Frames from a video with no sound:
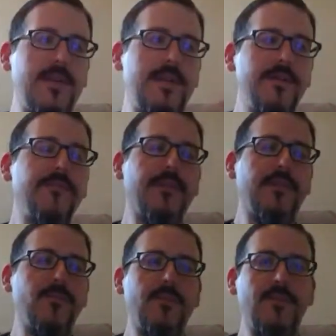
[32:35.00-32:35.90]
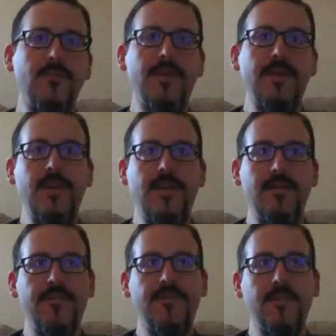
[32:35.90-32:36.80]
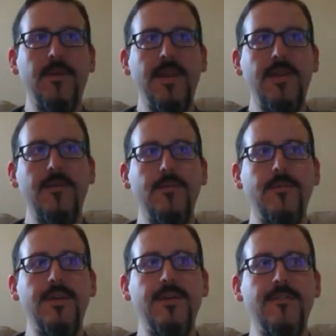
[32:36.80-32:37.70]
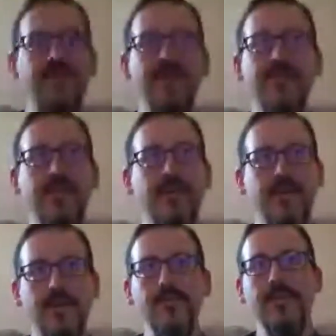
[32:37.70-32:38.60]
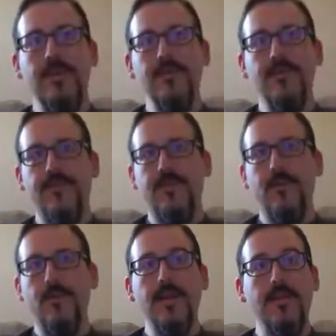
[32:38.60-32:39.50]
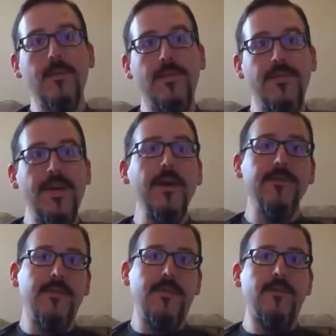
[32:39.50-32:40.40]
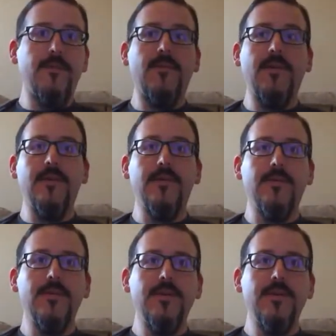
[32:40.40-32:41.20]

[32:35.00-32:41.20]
difference between somebody who lived even 100 years ago, let alone 1,000 years ago,